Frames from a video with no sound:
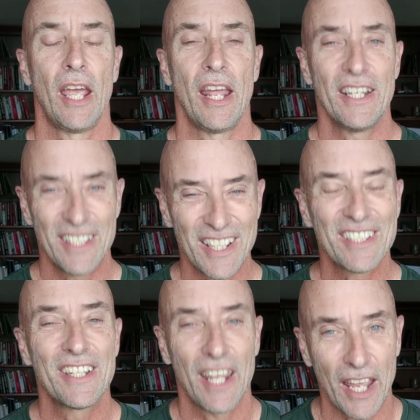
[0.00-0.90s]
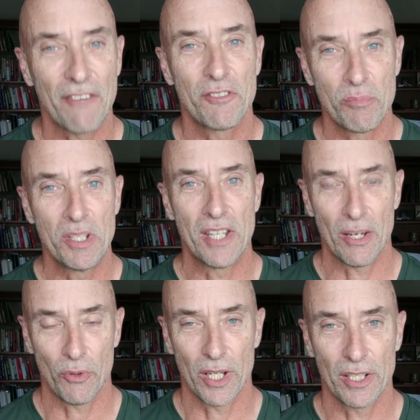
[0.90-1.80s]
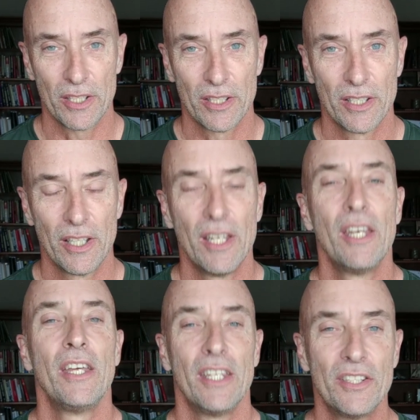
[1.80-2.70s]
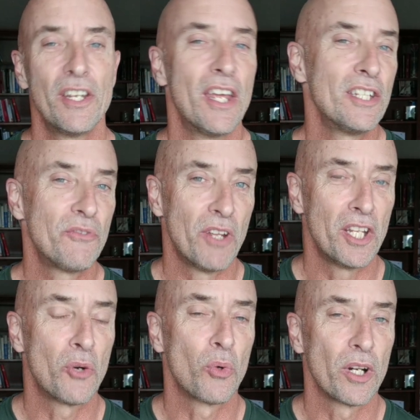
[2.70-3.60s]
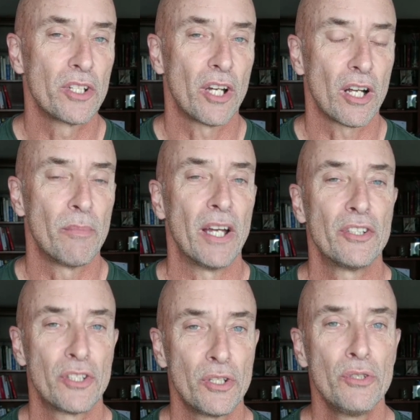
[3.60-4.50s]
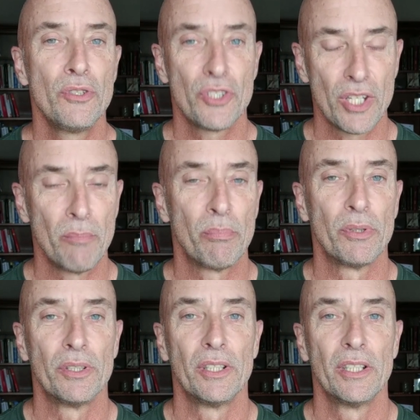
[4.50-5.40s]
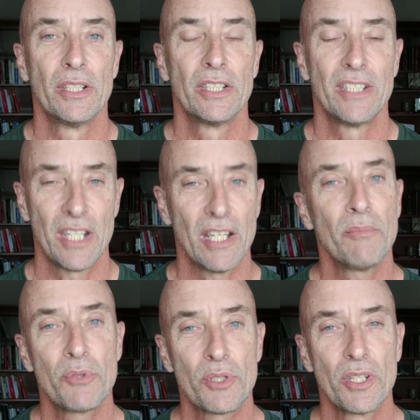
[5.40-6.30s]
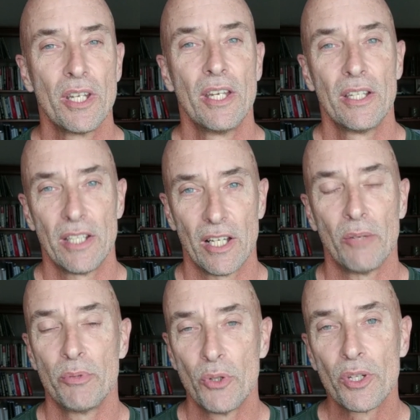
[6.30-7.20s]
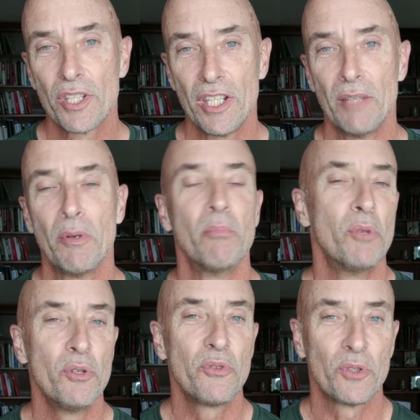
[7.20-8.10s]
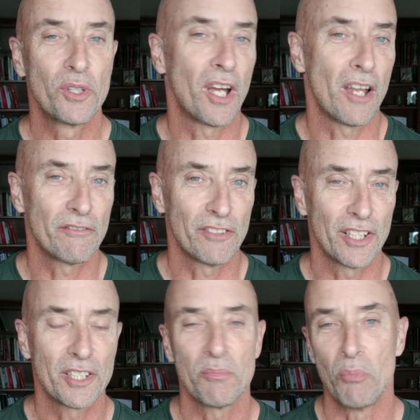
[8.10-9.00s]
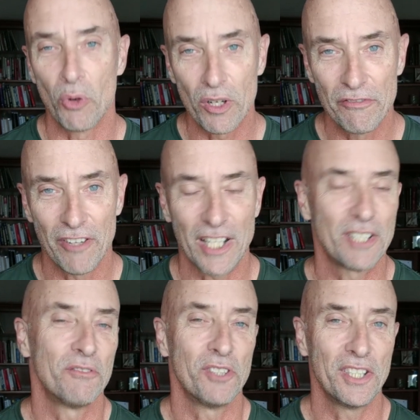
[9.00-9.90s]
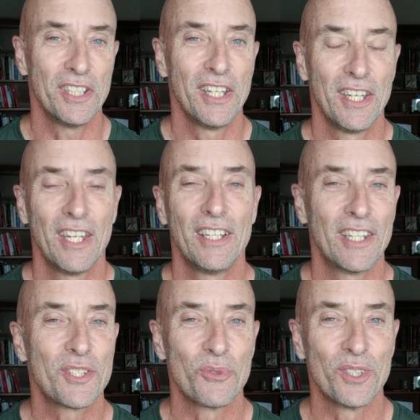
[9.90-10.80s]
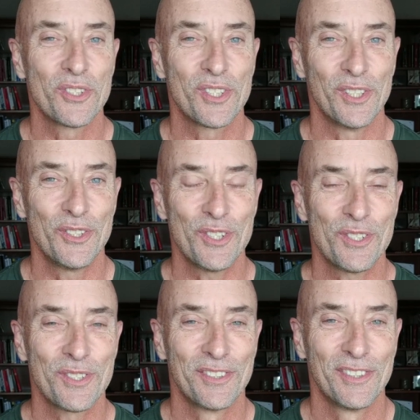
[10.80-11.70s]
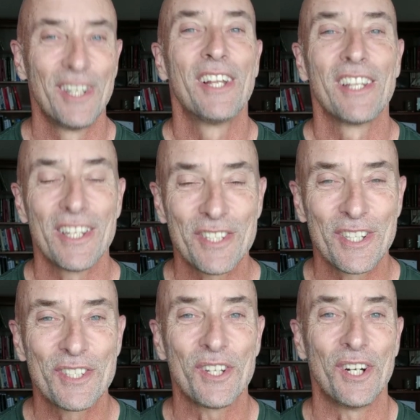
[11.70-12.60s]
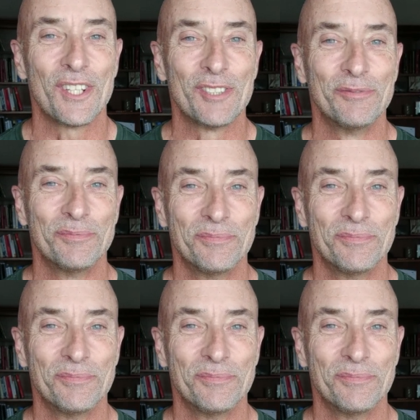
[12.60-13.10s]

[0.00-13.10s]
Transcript: and it doesn't have to be that way. In today's video, we're going to talk about two simple tips to help your team move through conflict more effectively and get to real solutions. Let's get started.